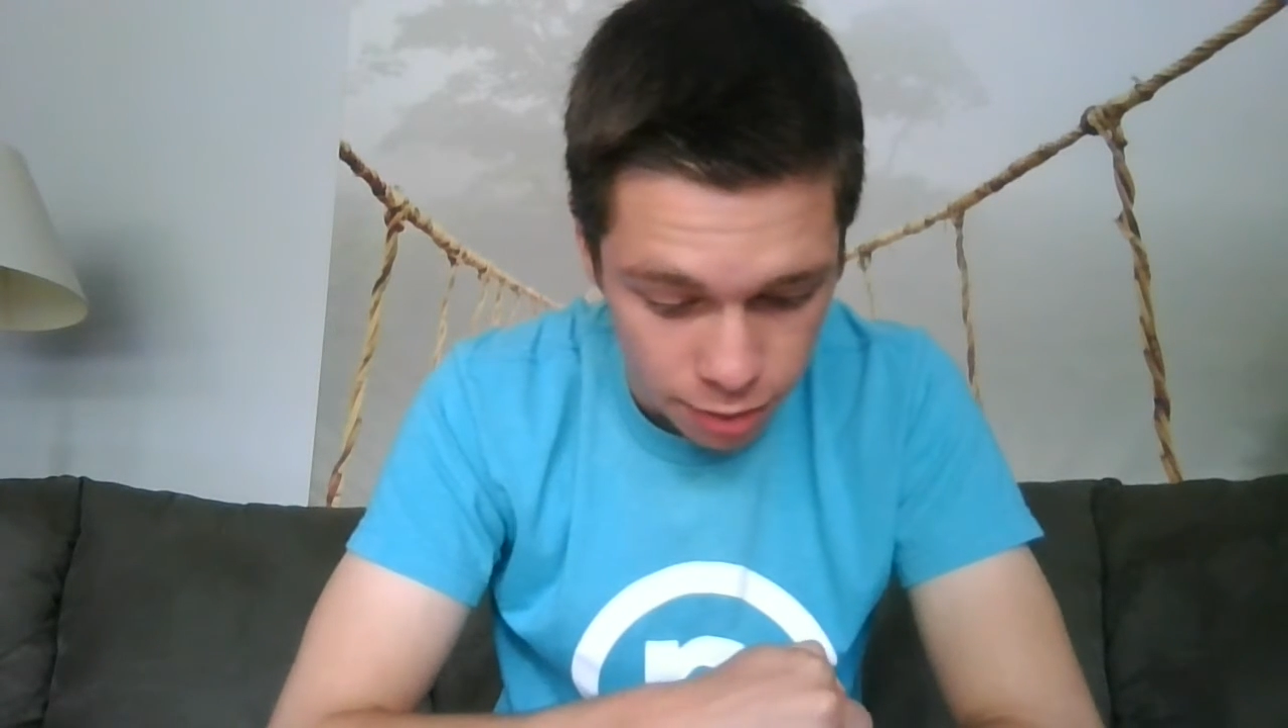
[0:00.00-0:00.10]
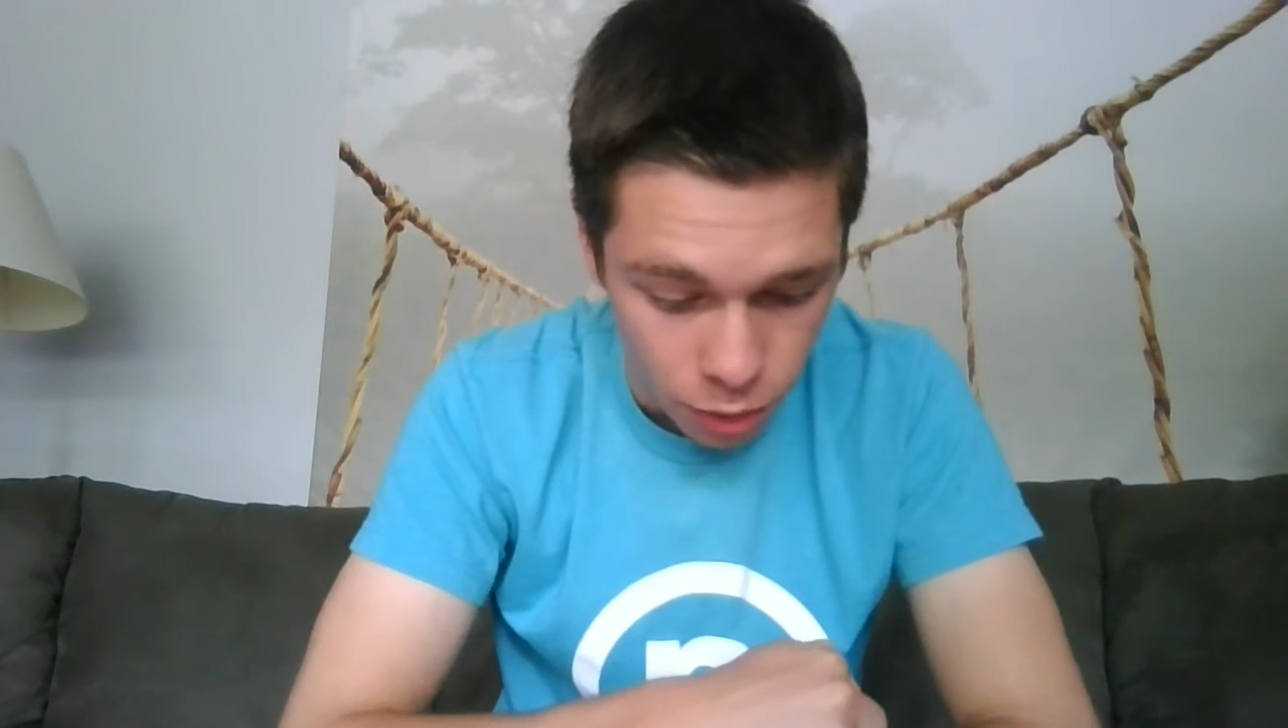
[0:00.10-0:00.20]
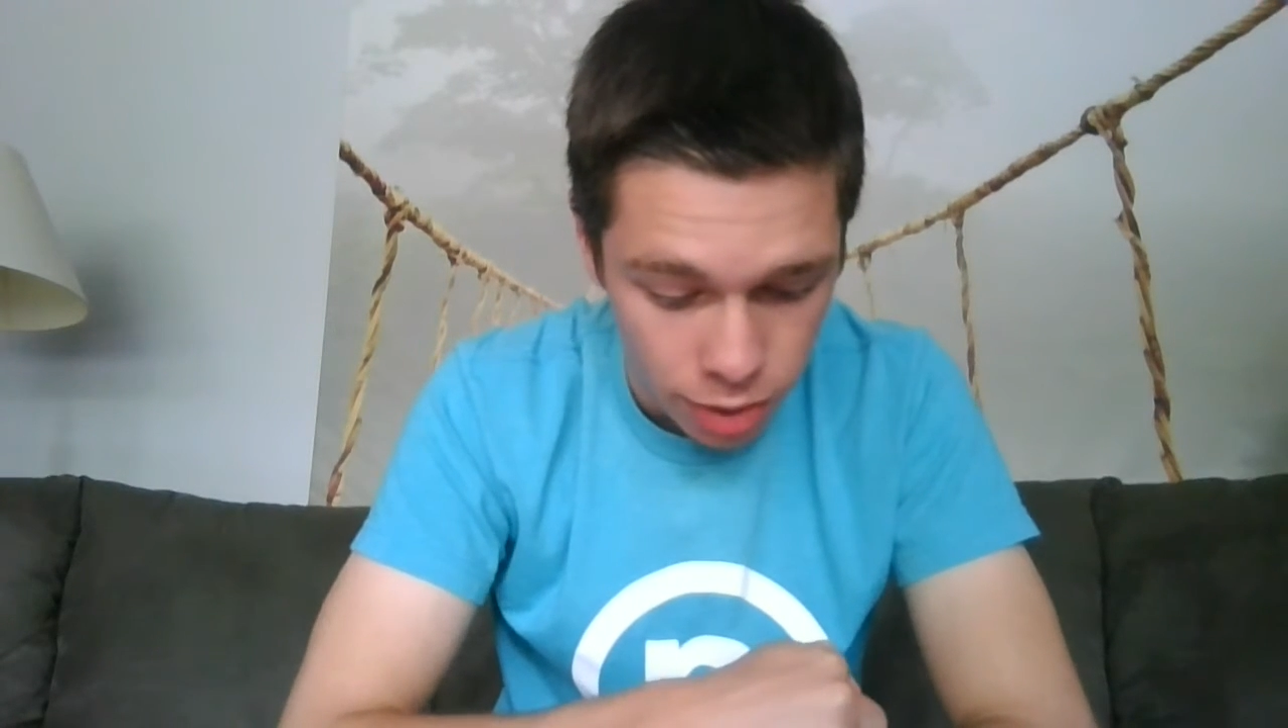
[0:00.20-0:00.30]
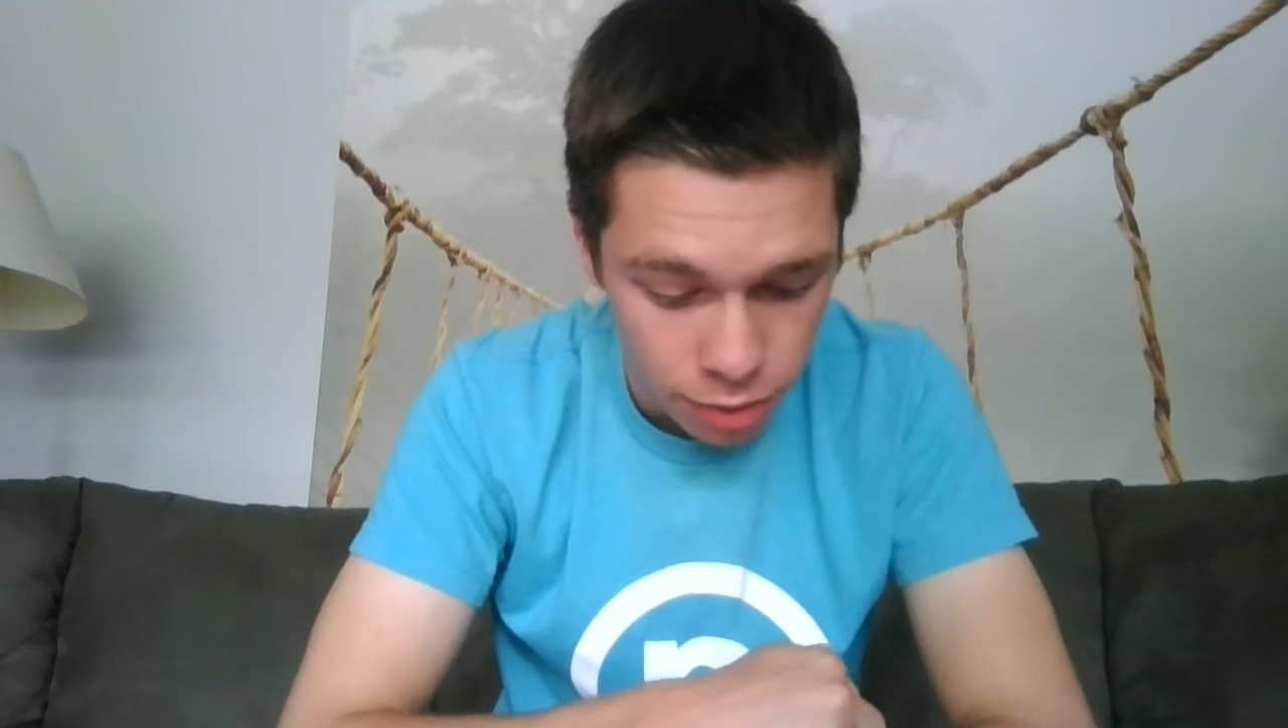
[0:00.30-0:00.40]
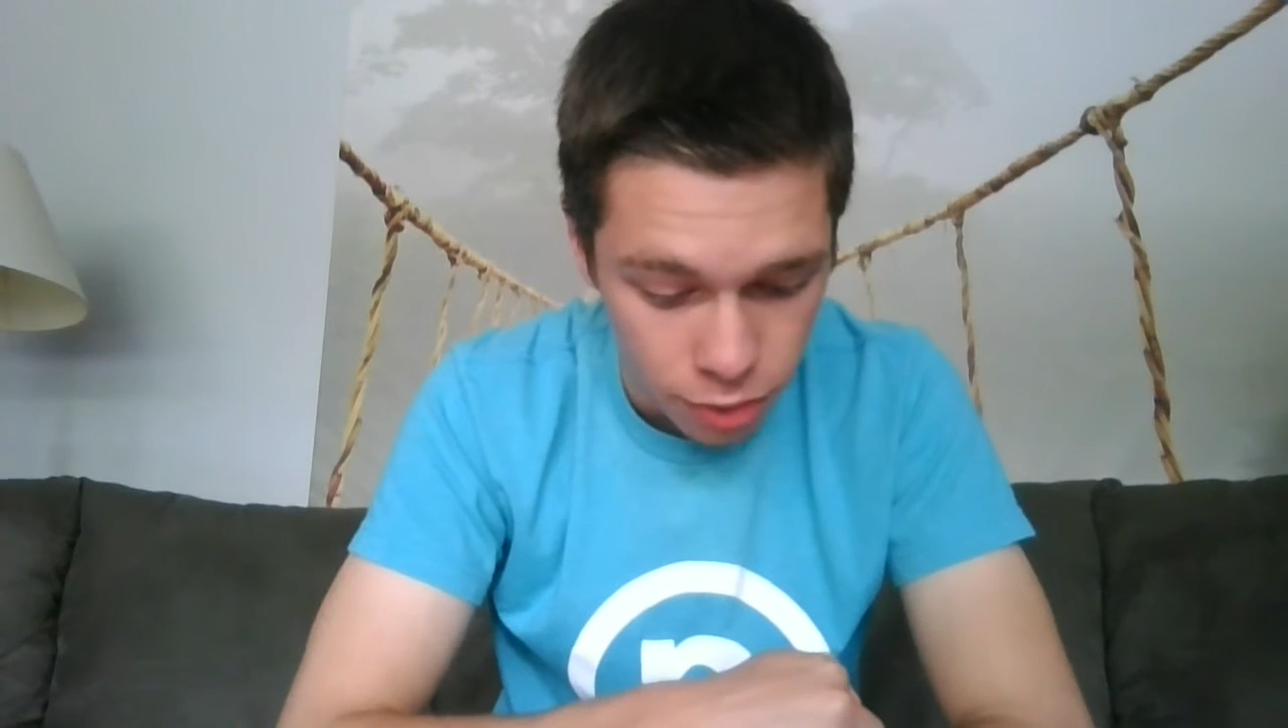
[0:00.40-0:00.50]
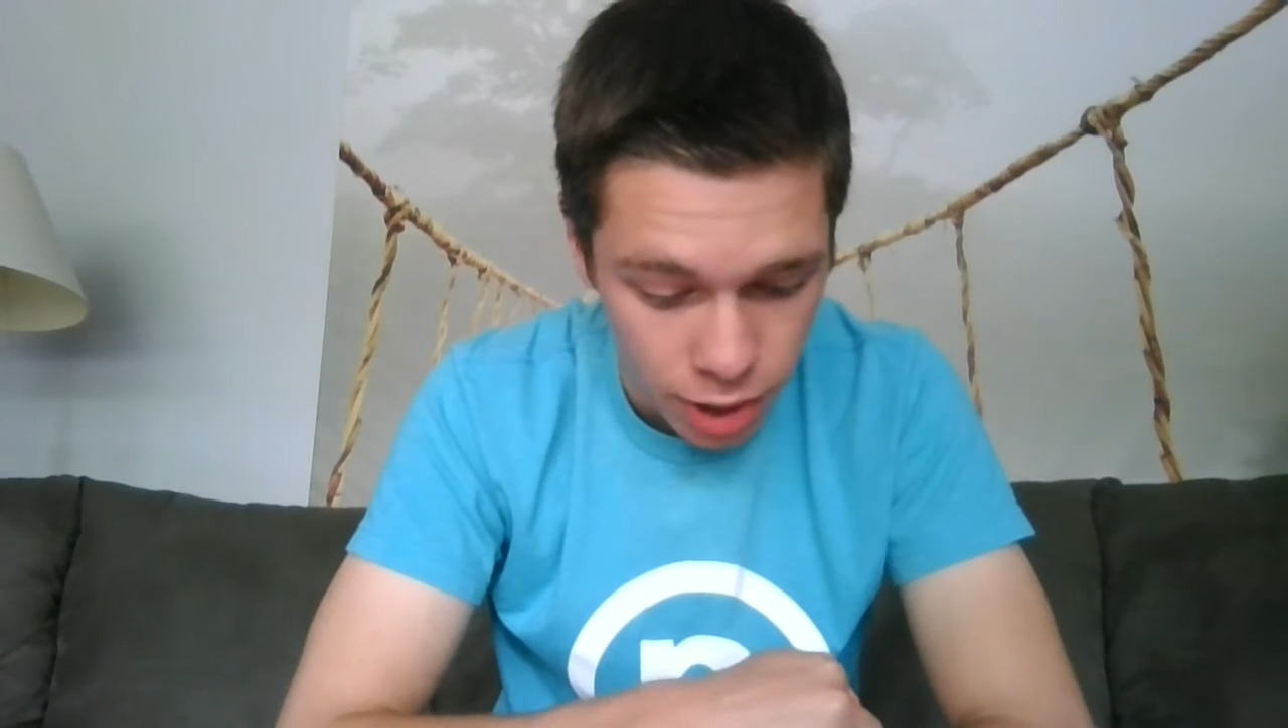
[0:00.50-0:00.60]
for if